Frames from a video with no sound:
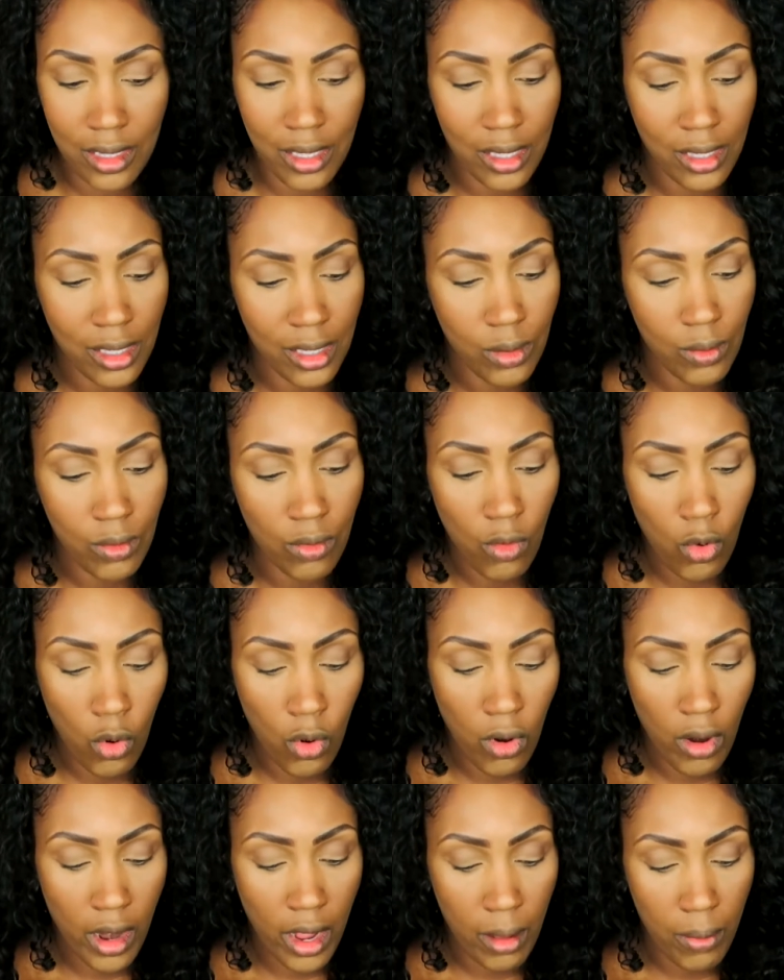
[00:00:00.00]
this is
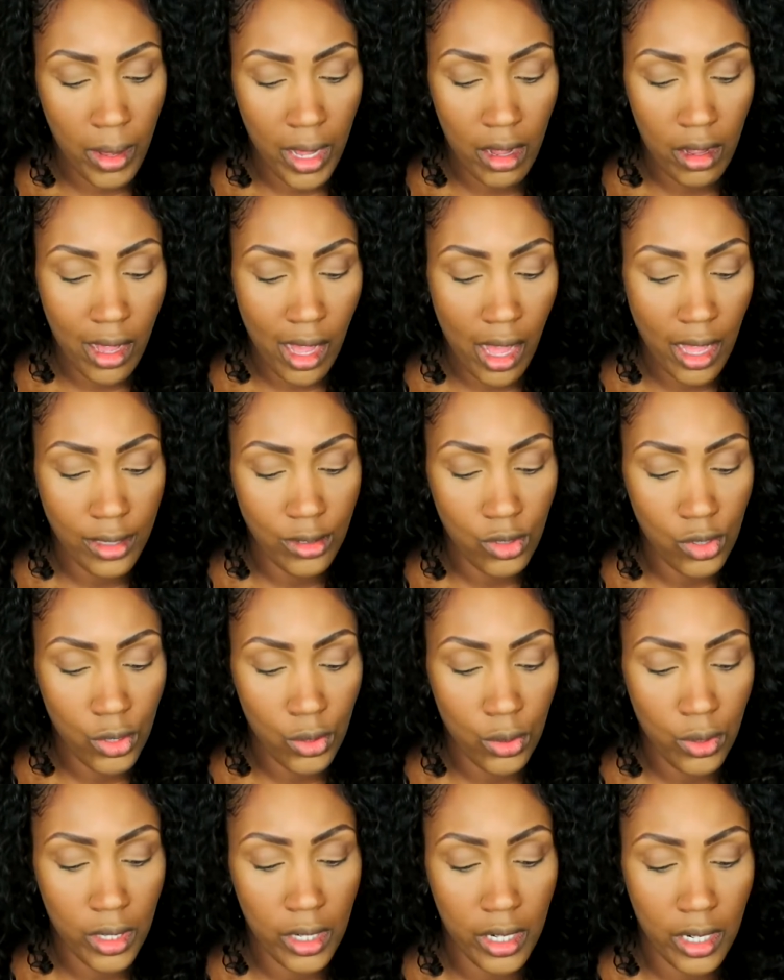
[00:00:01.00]
more about
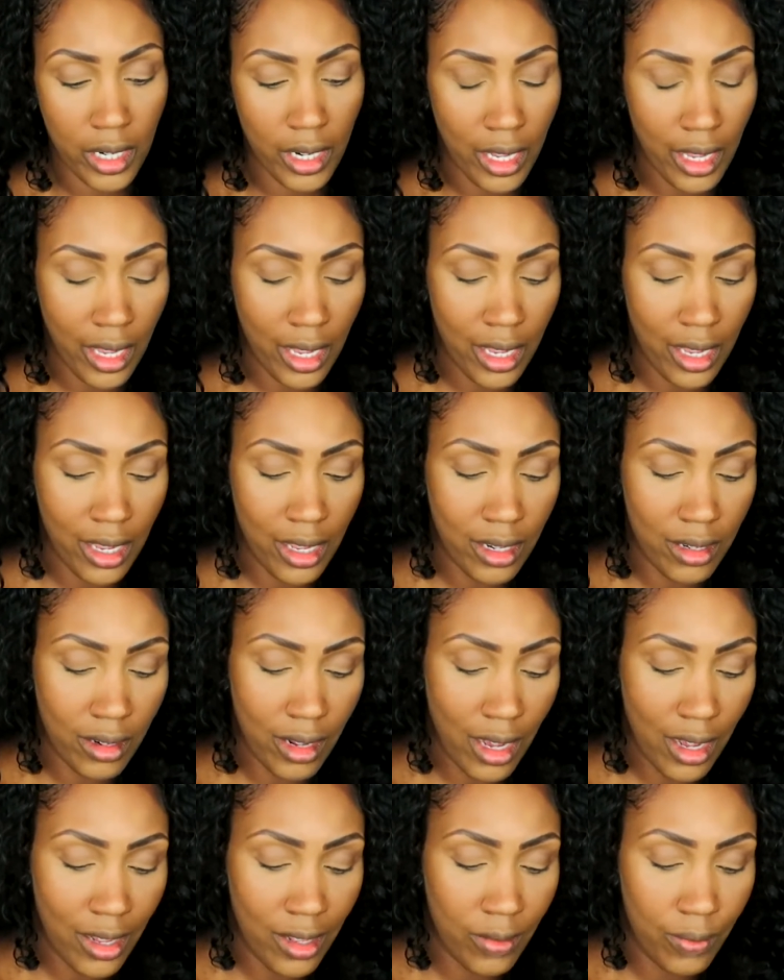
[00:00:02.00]
contour
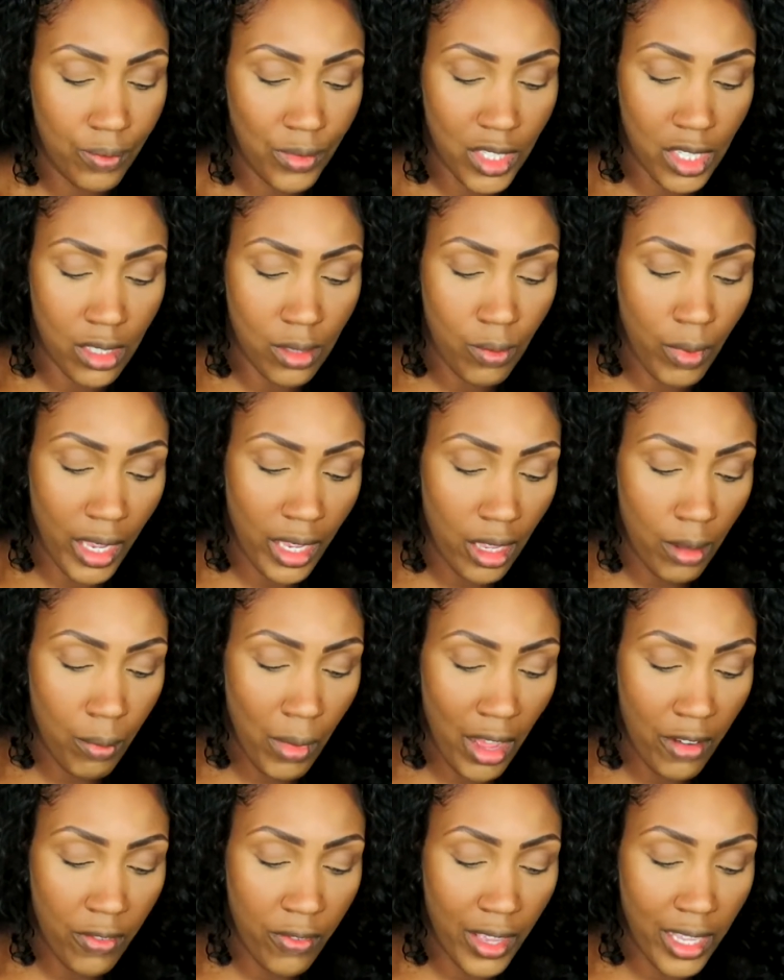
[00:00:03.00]
and just making
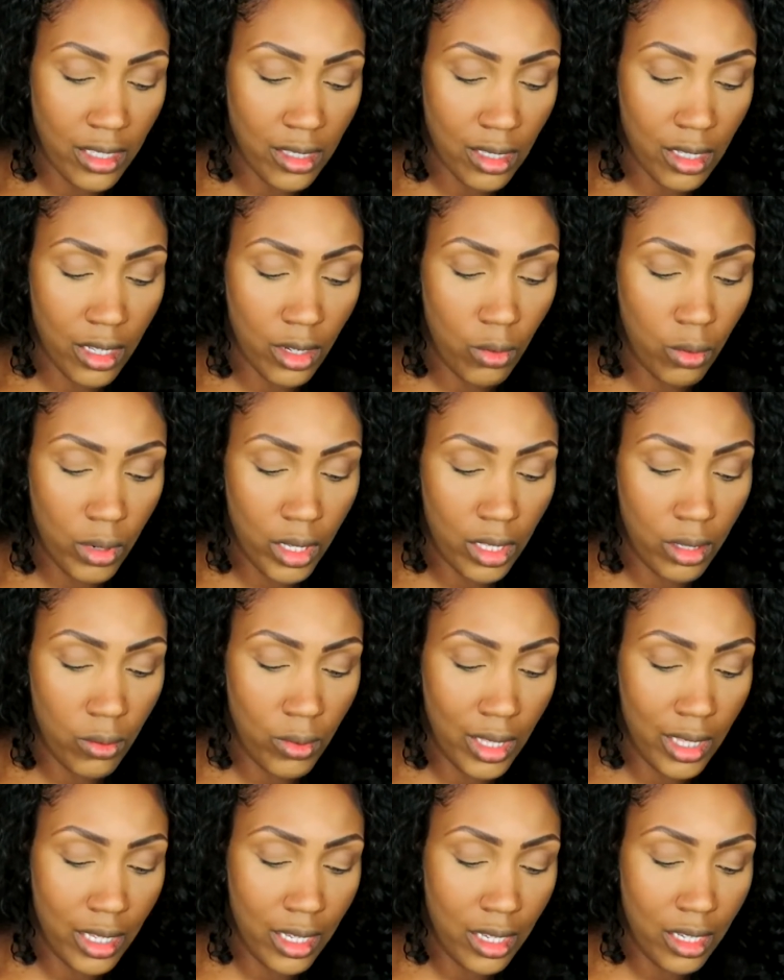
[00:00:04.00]
my face look
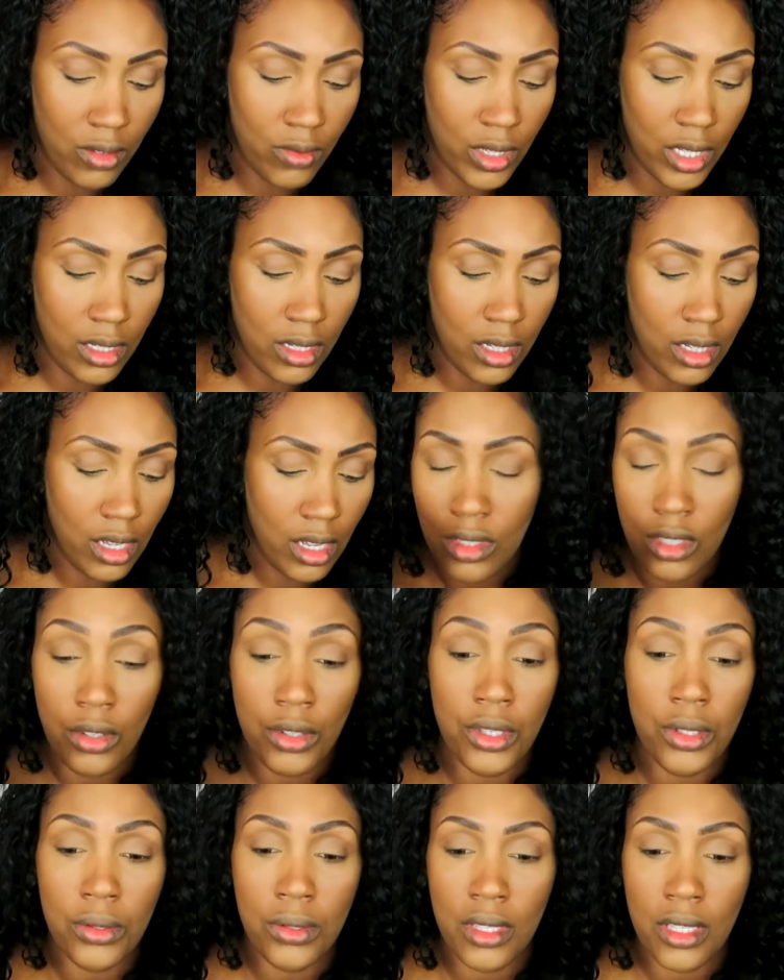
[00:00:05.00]
really even. So
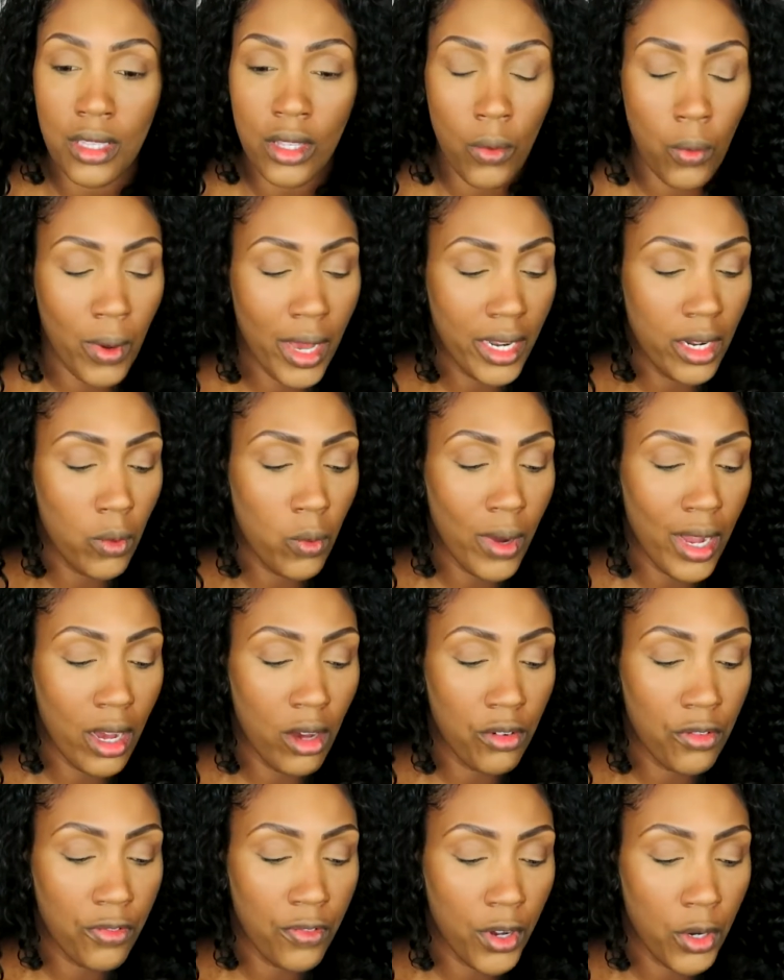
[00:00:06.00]
using the Wet n
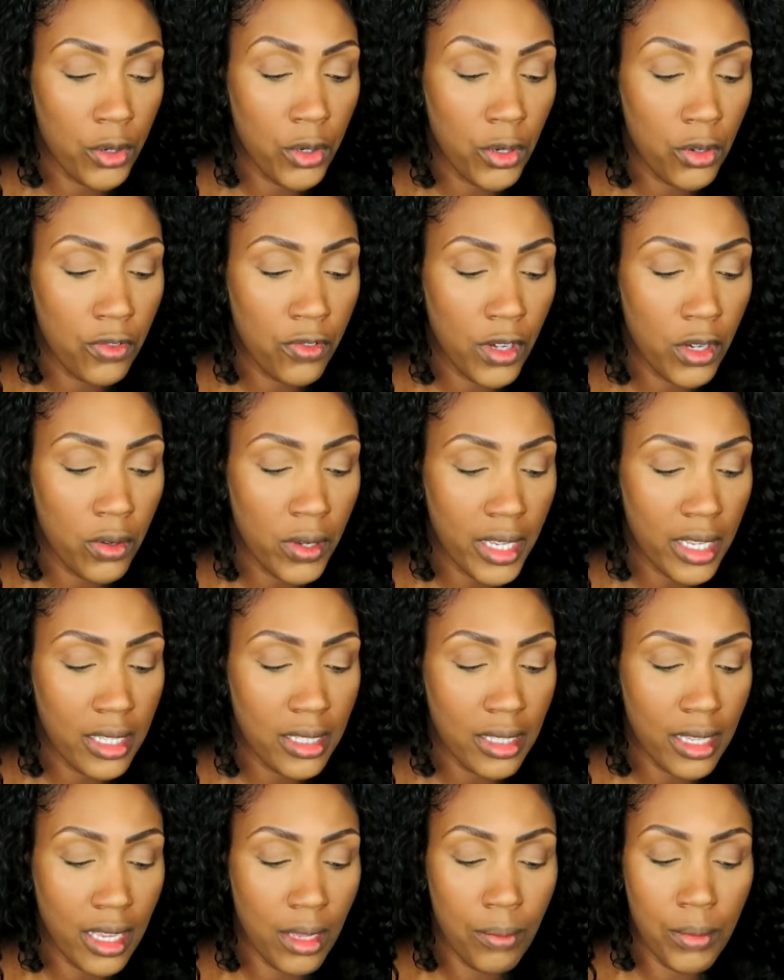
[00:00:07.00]
Wild Photo
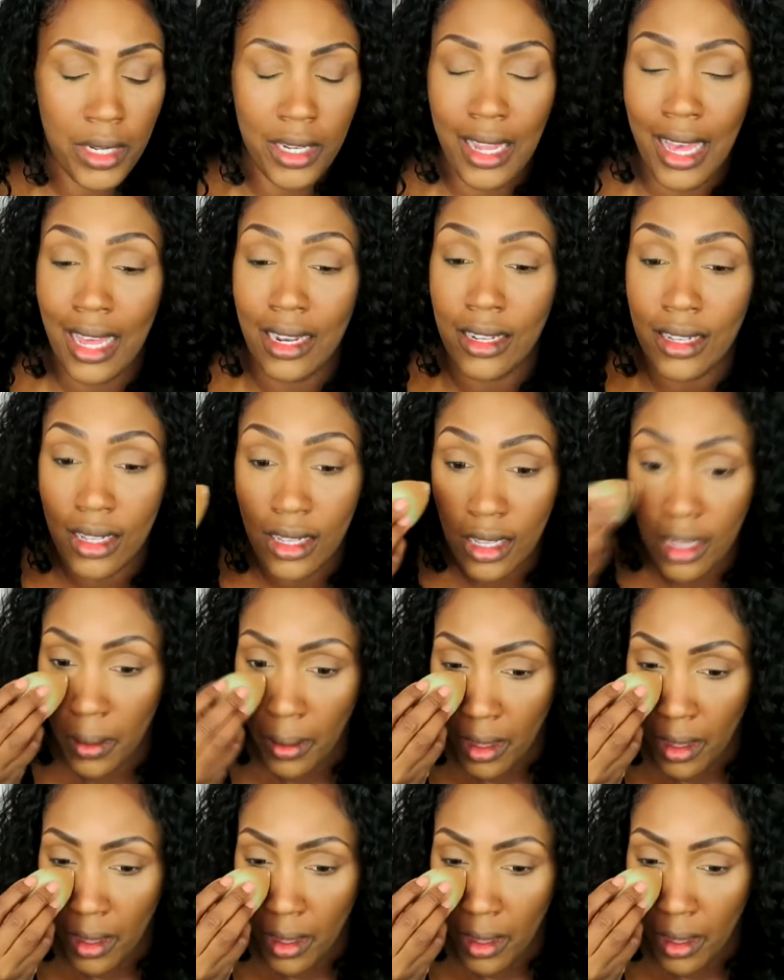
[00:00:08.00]
Focus in Banana.